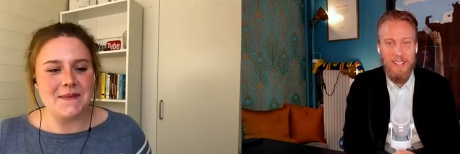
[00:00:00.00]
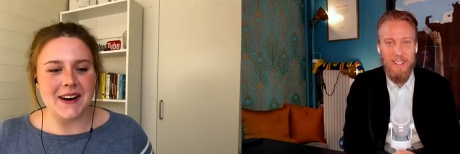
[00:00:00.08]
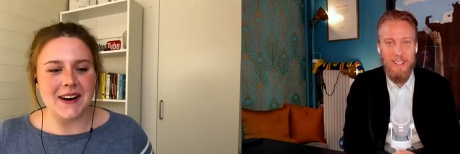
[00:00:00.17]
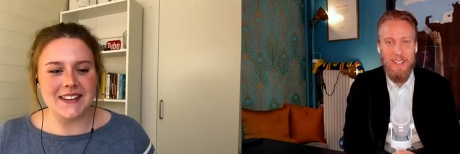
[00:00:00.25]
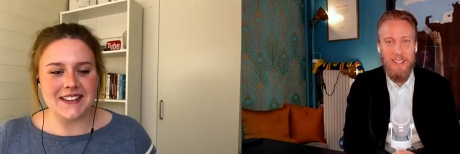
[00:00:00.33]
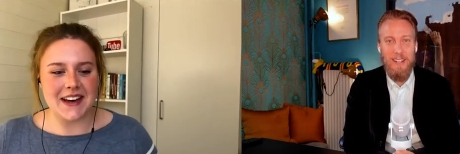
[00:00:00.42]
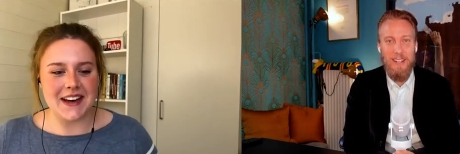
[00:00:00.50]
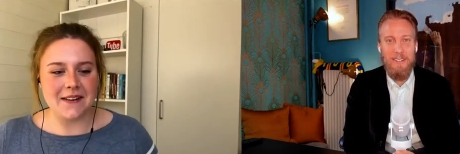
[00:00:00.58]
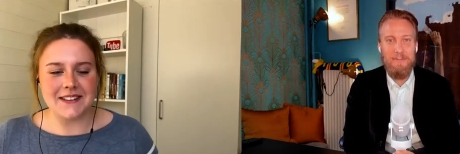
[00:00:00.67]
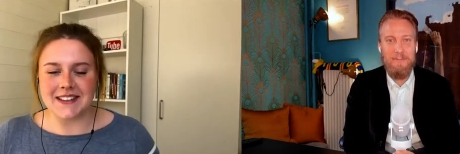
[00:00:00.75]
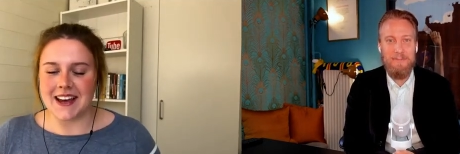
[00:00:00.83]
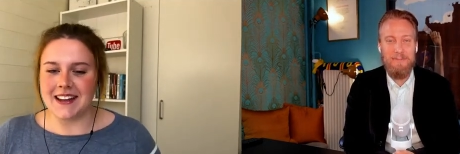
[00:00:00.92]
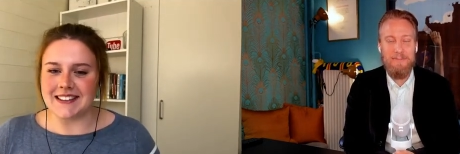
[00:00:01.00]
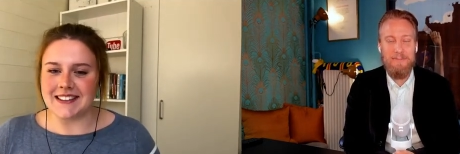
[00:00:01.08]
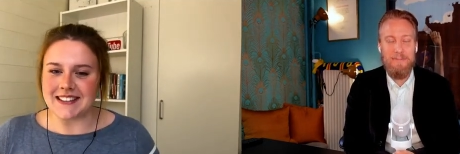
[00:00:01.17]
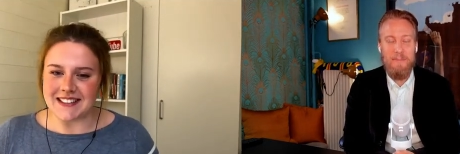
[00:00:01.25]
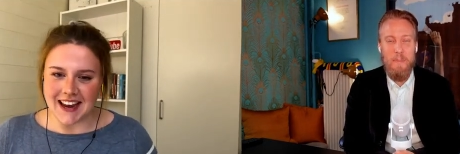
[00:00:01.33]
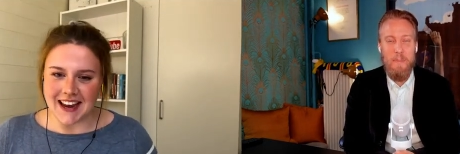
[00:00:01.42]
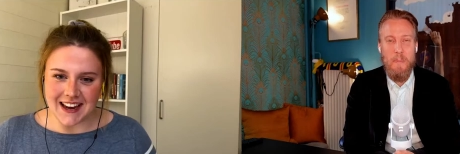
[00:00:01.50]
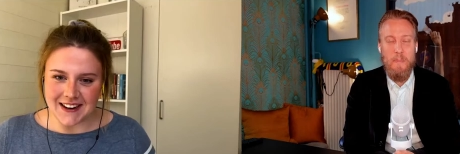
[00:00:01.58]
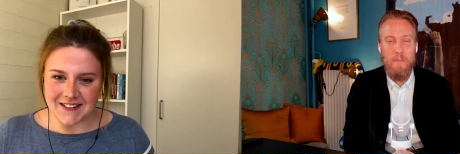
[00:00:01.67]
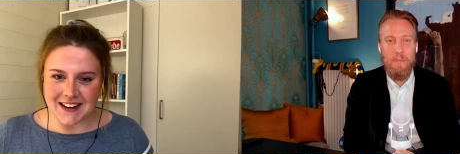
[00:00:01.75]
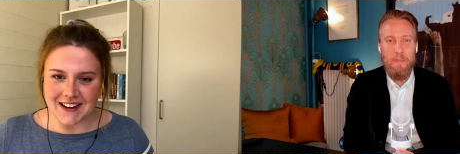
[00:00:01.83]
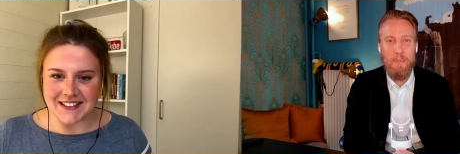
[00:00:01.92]
Speaker 1: But I would say let's take it
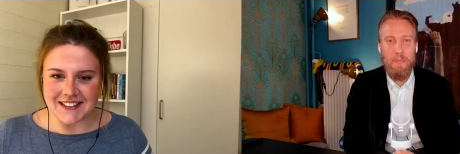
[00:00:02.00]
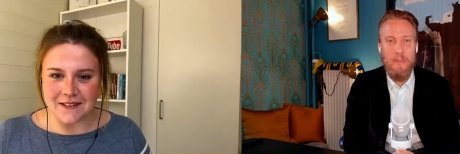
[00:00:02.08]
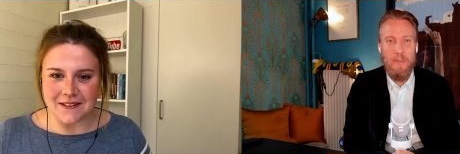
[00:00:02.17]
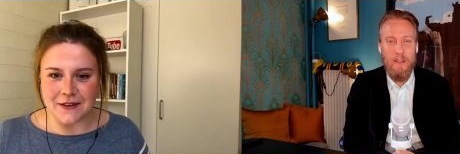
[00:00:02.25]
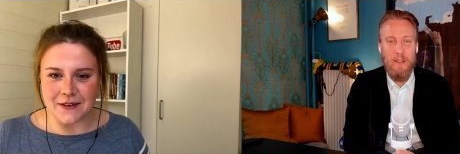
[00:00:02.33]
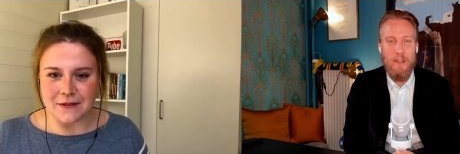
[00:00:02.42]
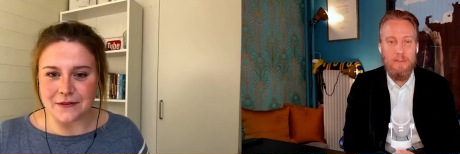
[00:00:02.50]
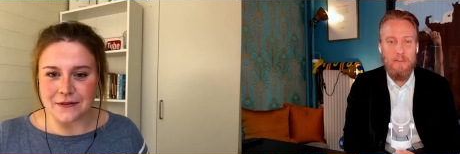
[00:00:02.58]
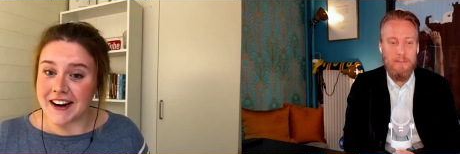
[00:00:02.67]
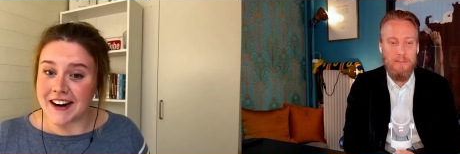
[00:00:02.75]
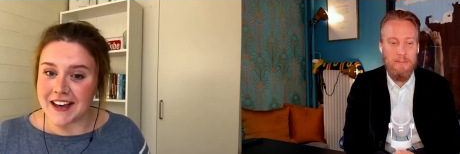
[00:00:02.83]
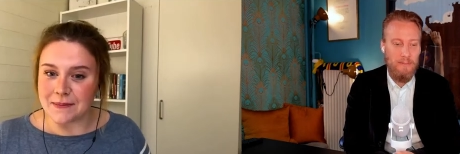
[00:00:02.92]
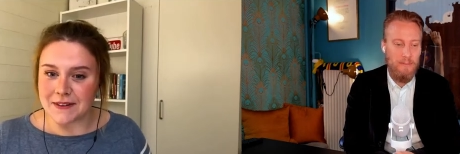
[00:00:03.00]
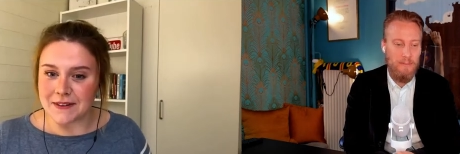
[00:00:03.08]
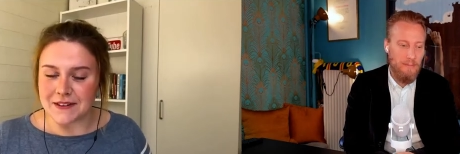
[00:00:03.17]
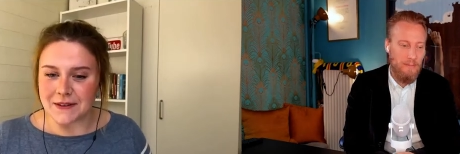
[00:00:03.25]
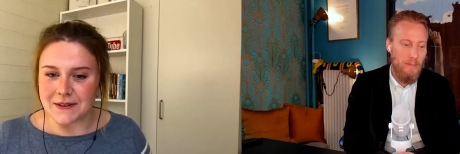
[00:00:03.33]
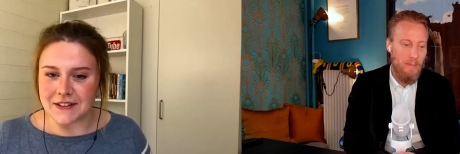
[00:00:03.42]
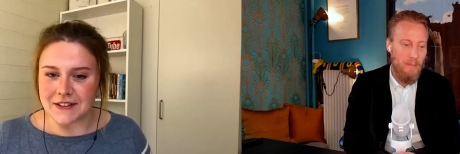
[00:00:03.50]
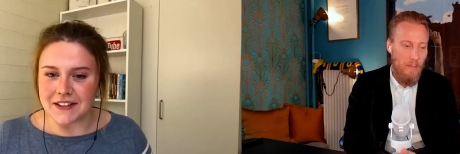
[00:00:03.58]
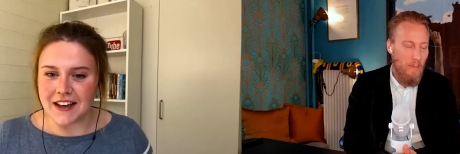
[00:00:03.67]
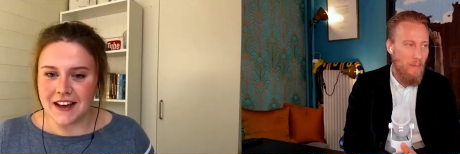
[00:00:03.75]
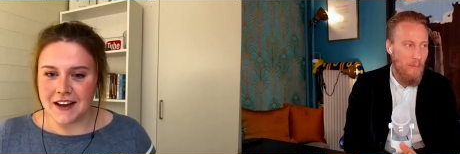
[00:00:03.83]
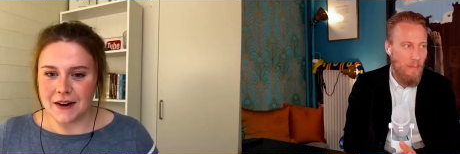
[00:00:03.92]
away and start with our Friday episode
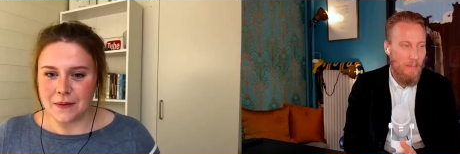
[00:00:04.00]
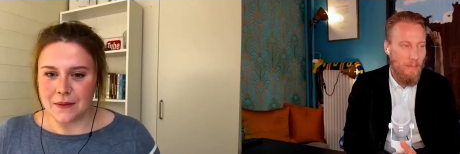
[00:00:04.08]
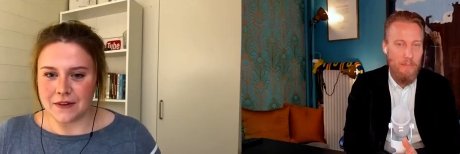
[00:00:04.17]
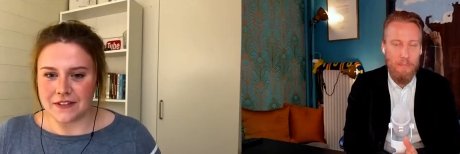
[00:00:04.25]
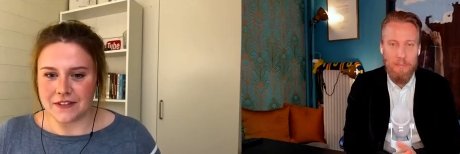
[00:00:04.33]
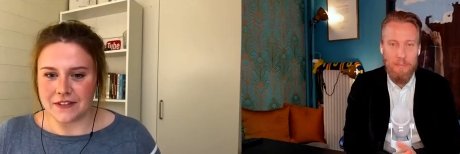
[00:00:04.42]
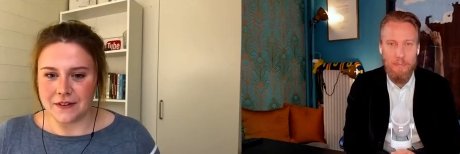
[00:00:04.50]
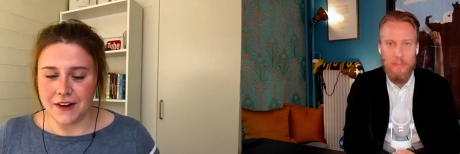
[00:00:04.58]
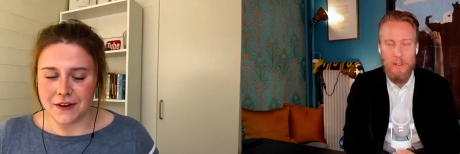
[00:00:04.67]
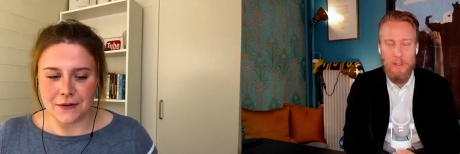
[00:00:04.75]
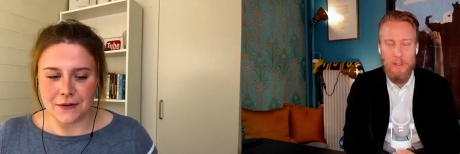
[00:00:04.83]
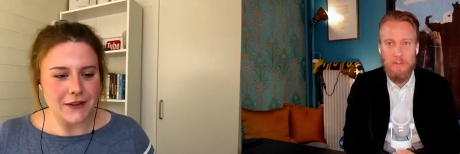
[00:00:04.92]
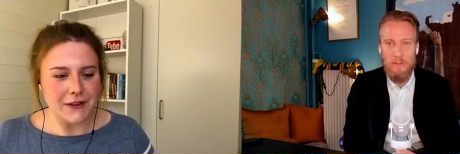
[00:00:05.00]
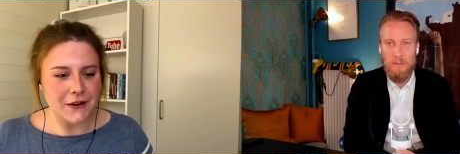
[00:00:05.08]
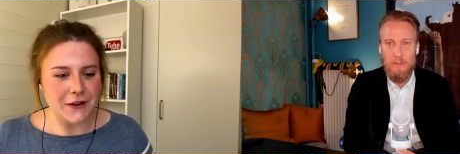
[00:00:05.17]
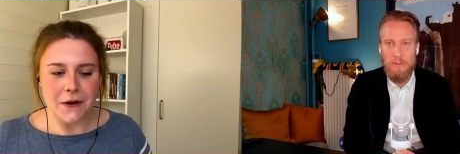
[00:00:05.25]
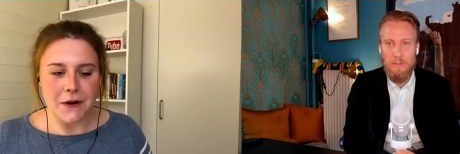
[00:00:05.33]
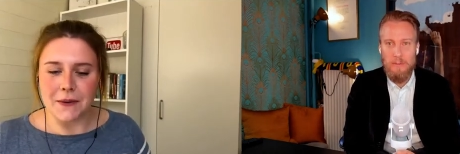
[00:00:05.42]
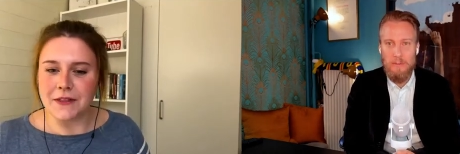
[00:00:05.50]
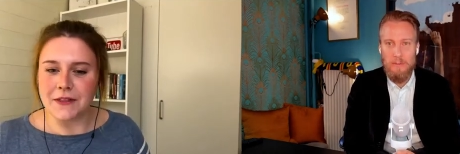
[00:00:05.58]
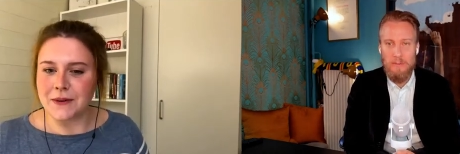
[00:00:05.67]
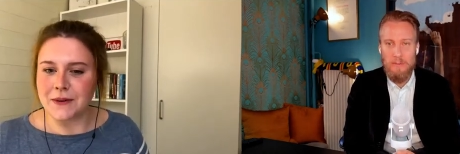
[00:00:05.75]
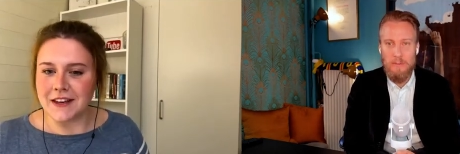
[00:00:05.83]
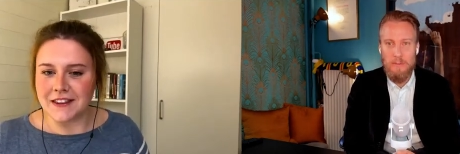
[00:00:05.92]
with, well, you know, where we talk about the
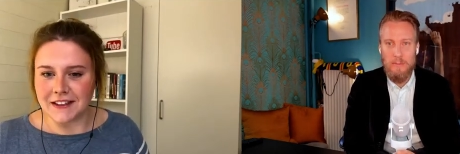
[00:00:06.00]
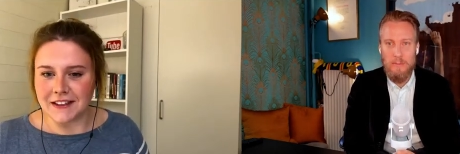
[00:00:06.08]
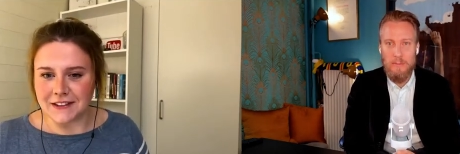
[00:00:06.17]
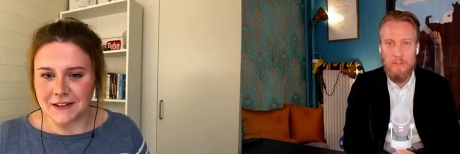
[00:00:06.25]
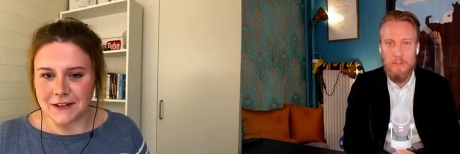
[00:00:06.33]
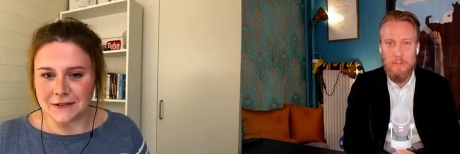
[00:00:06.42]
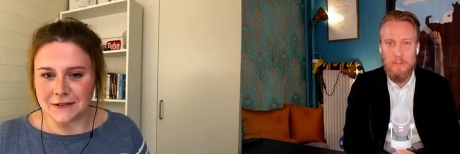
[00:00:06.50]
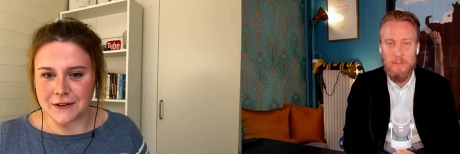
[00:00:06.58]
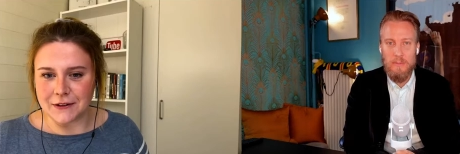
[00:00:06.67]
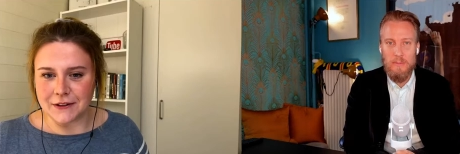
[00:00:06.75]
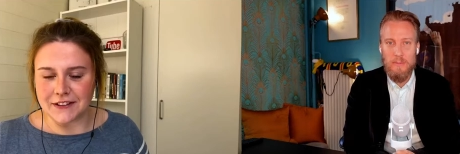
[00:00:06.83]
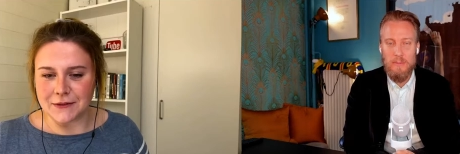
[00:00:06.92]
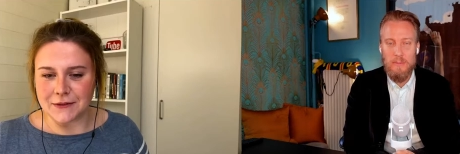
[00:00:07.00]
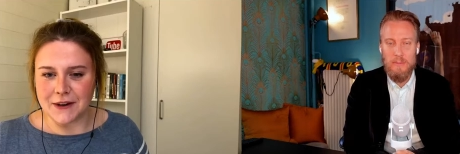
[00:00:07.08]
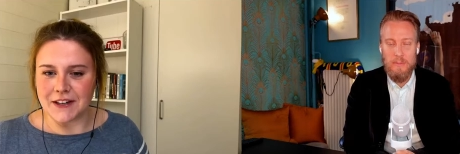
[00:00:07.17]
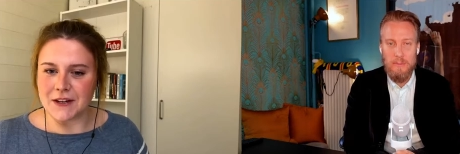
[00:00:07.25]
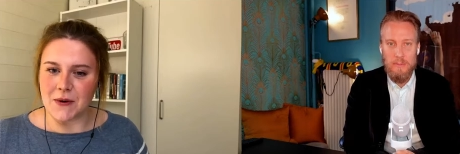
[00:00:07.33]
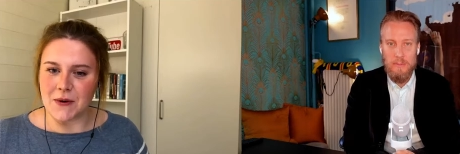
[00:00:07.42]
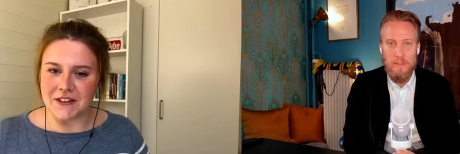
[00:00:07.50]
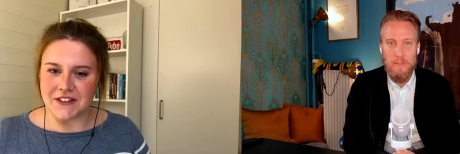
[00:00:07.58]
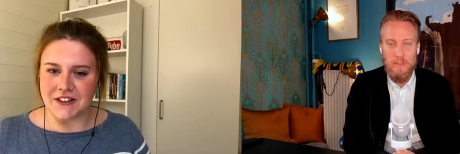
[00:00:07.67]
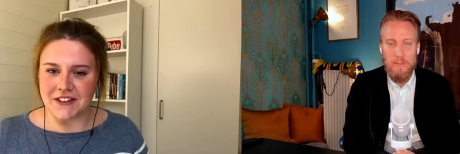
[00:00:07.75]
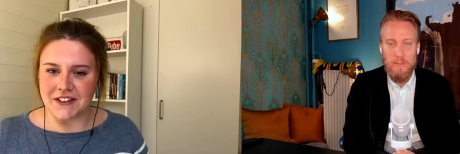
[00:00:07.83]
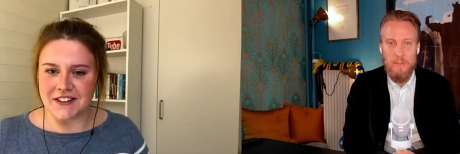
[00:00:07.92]
week, things you have learned. Where do you want to
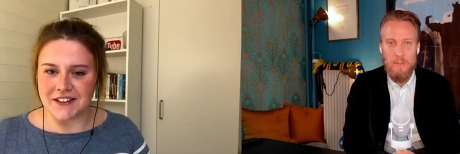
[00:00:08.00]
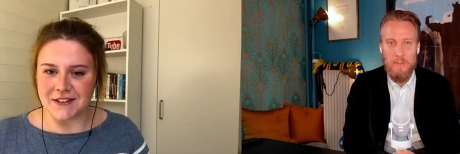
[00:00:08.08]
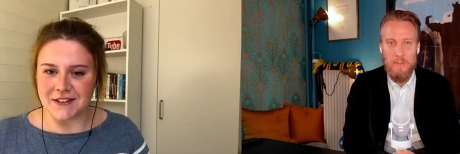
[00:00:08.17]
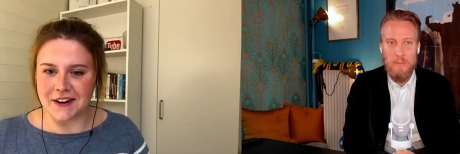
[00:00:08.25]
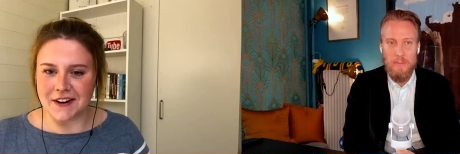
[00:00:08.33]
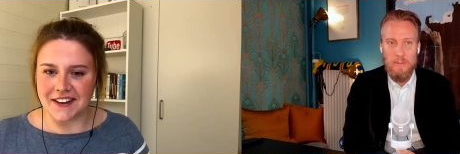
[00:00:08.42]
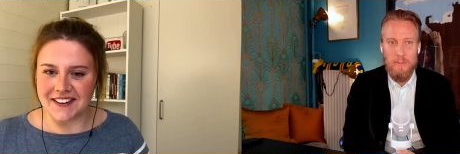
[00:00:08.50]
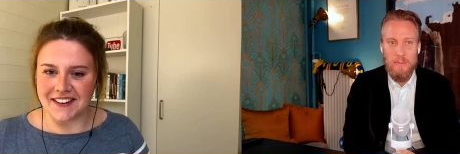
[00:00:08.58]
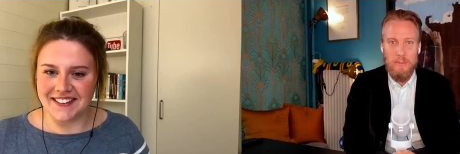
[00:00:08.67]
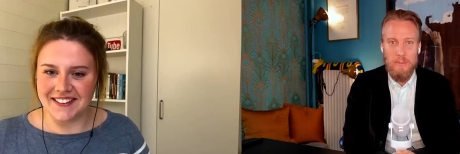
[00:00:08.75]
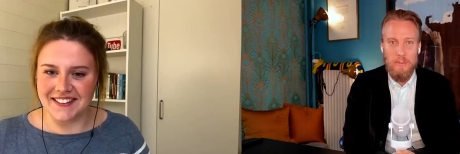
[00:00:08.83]
start this Friday?